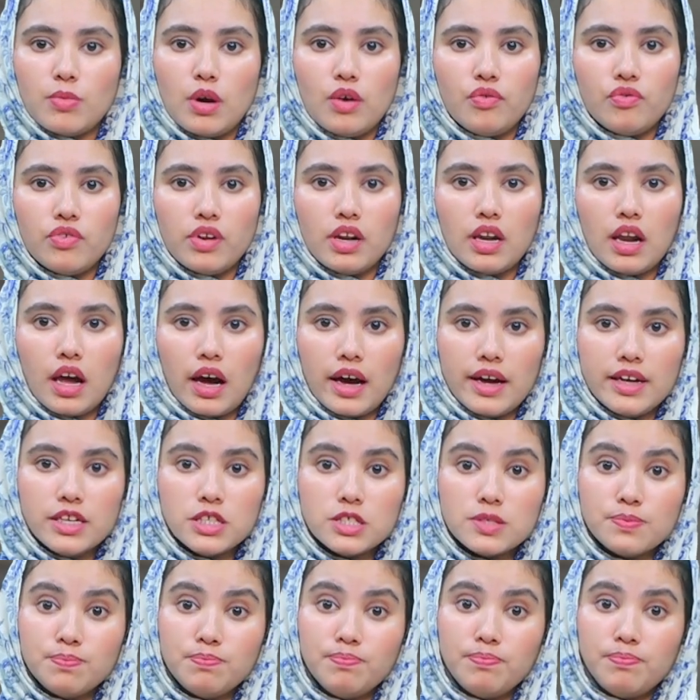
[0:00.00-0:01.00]
of
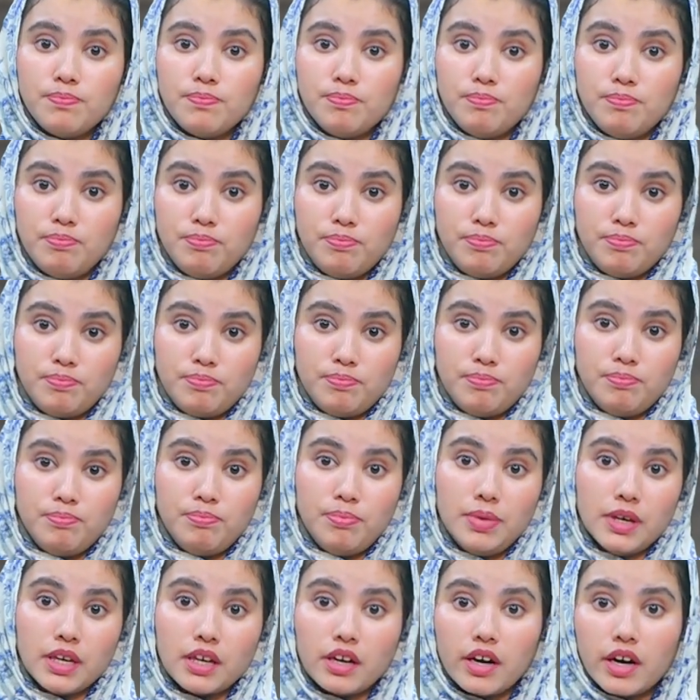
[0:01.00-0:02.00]
life's
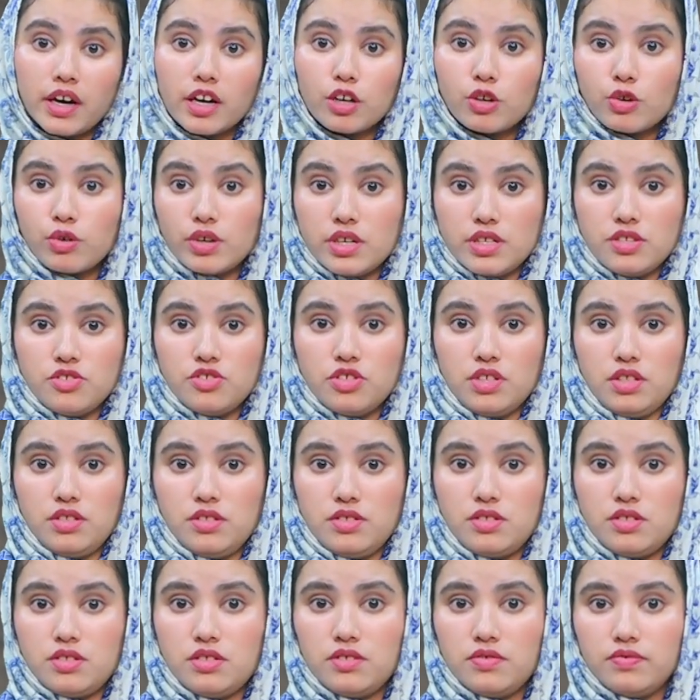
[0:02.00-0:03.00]
bigger
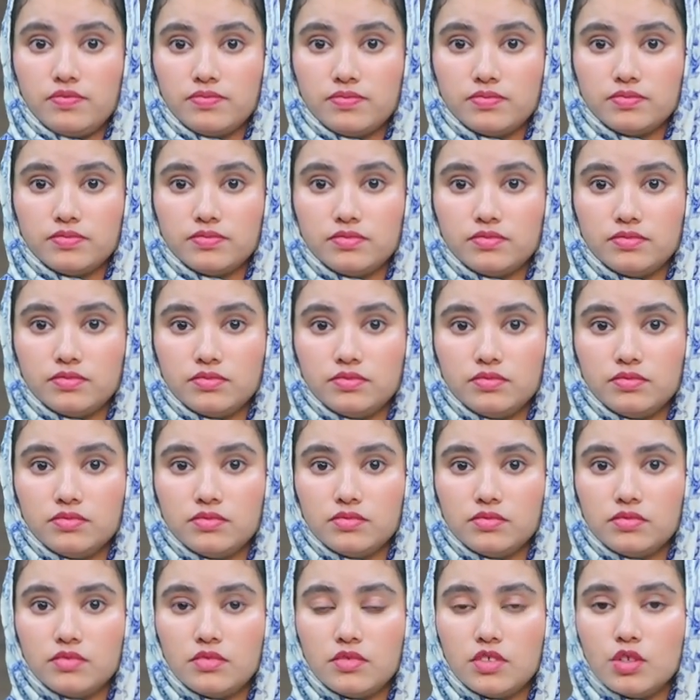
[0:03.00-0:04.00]
questions.
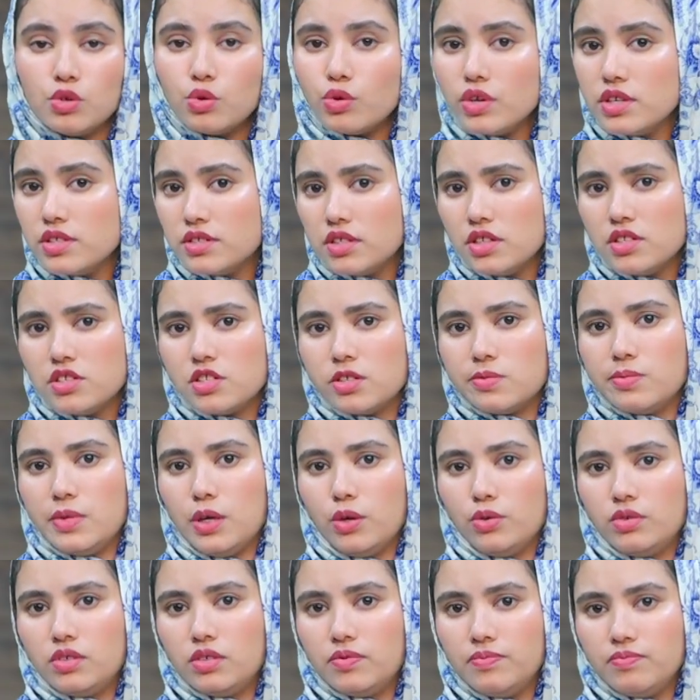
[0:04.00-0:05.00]
Questions
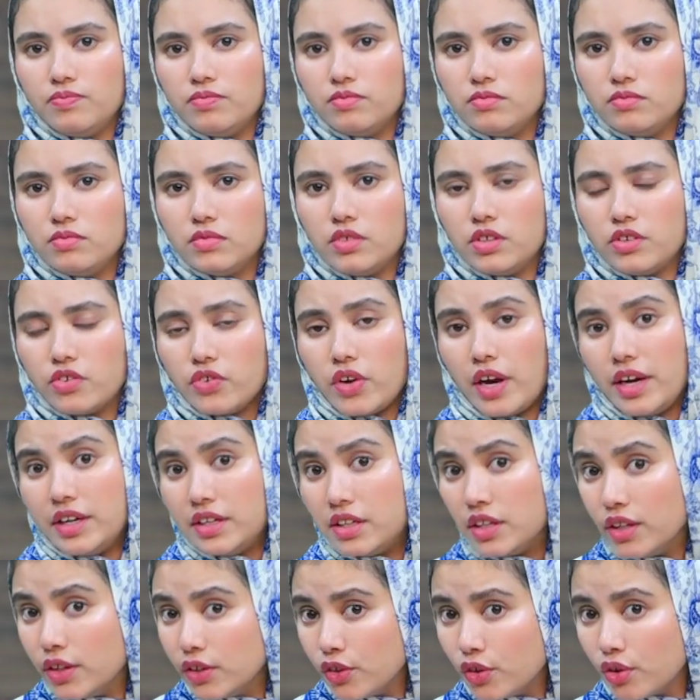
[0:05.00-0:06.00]
about
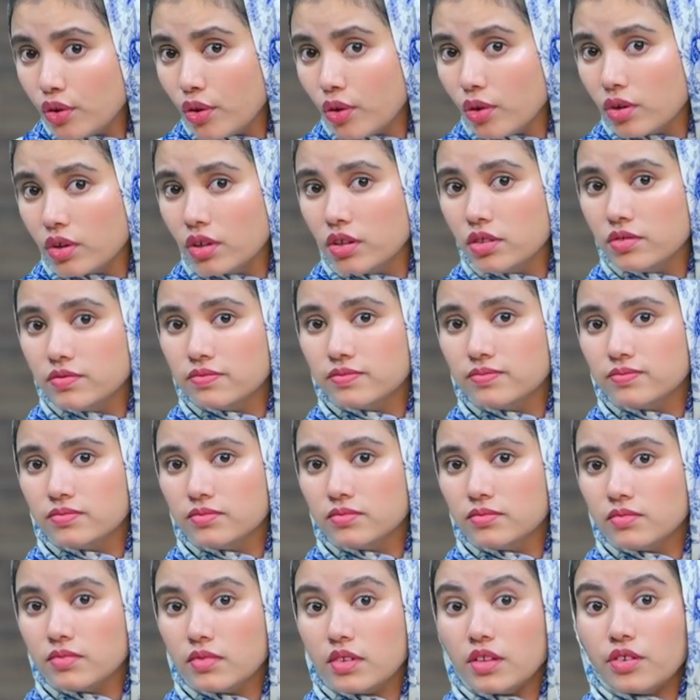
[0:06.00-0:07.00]
right and wrong,
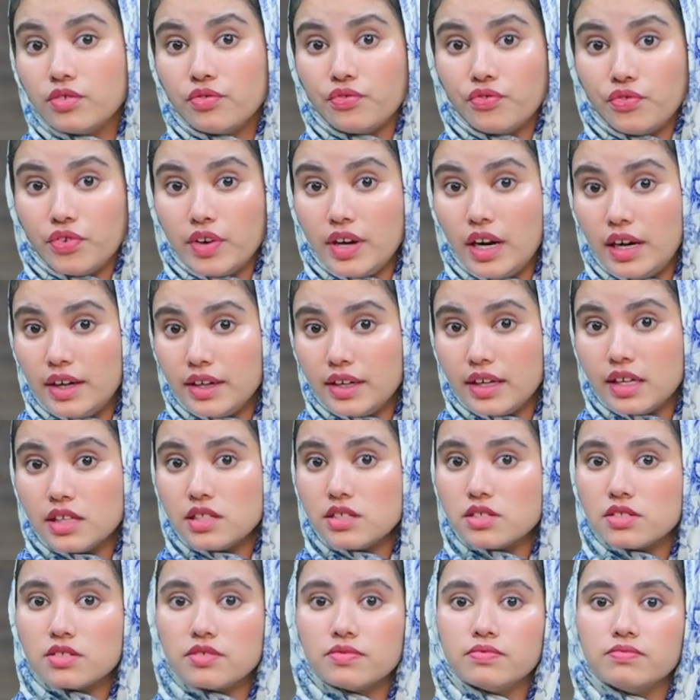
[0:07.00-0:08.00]

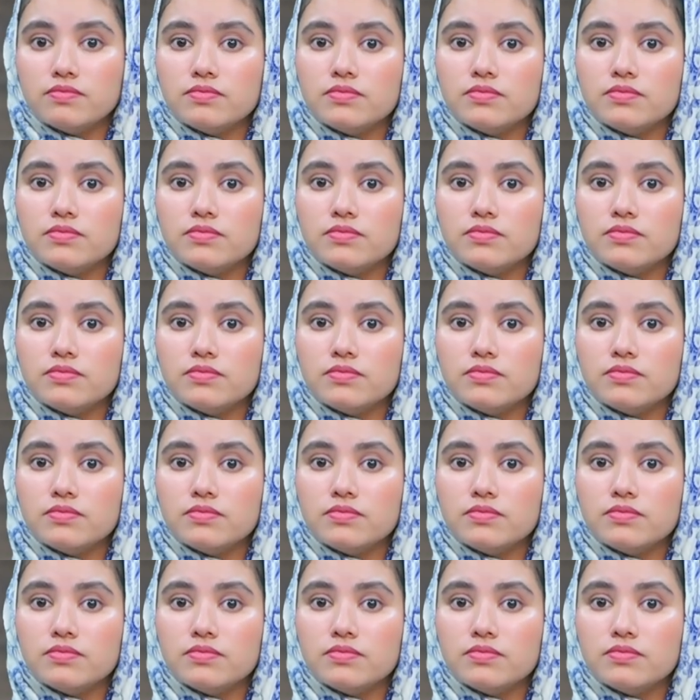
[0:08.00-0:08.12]
fairness,